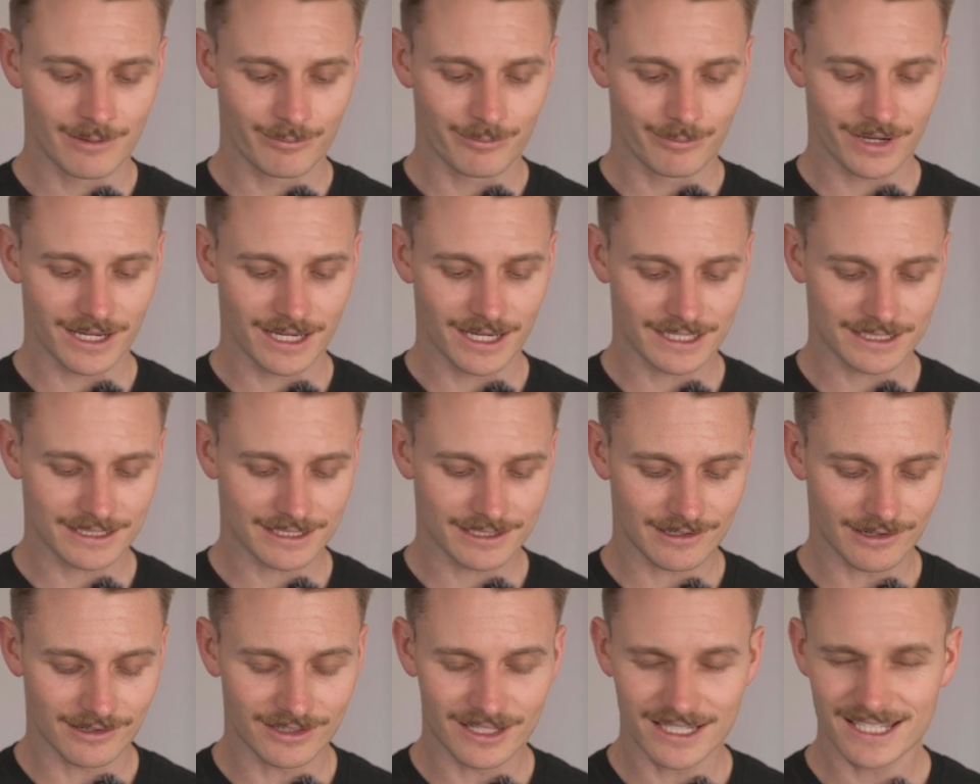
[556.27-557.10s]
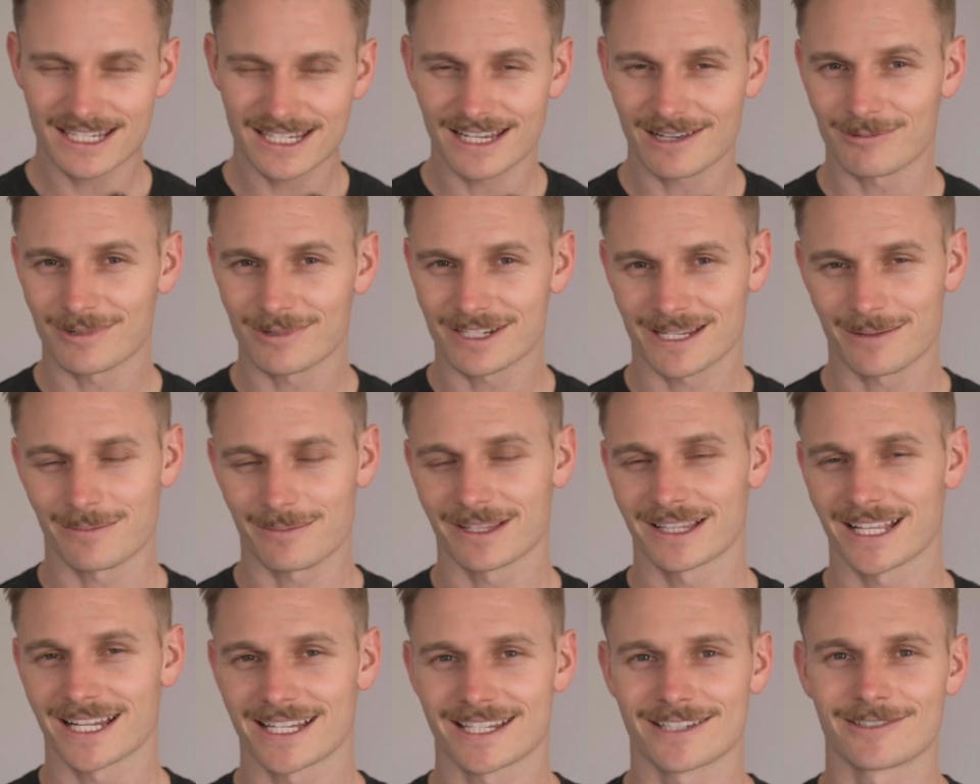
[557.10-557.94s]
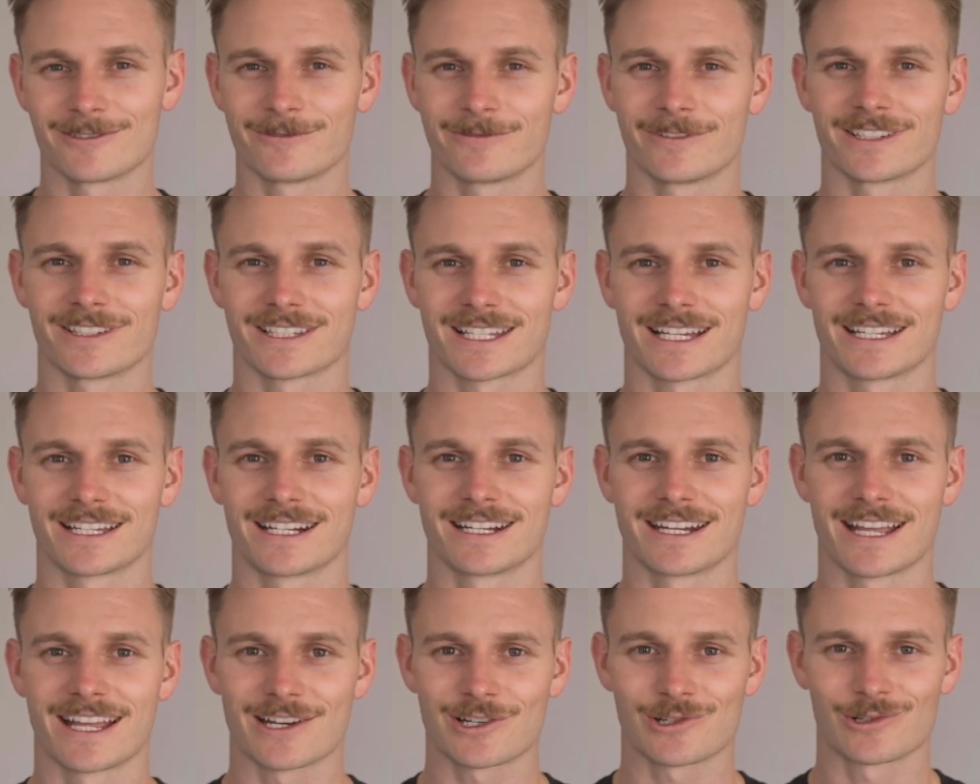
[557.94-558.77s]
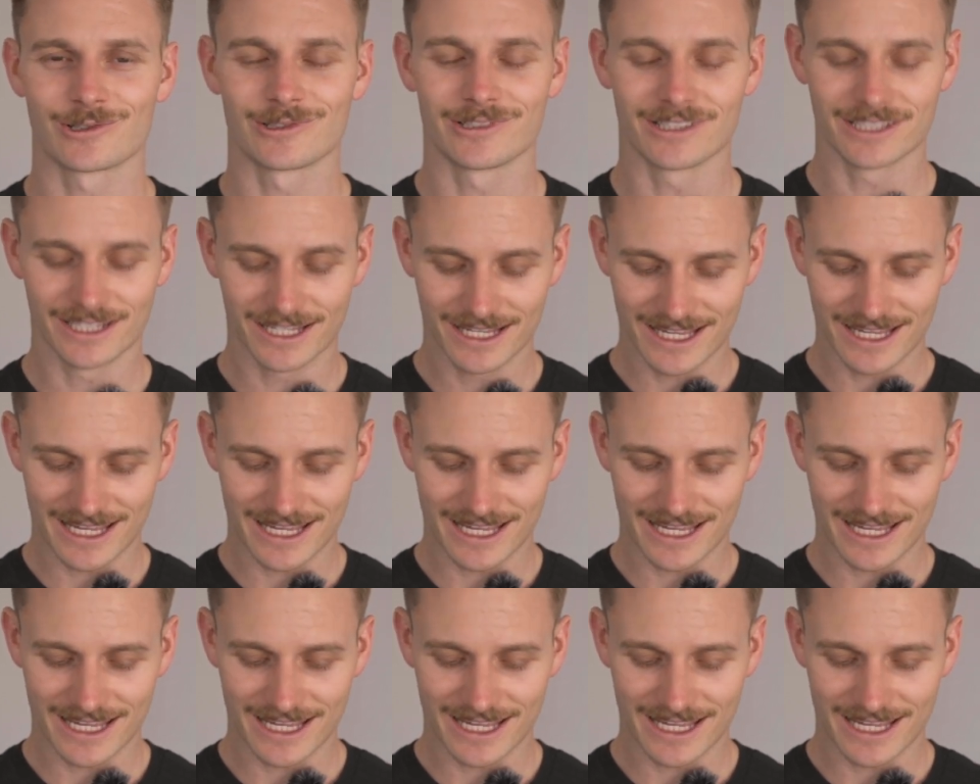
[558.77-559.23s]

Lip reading: But honestly, I want something that still feels kind of natural.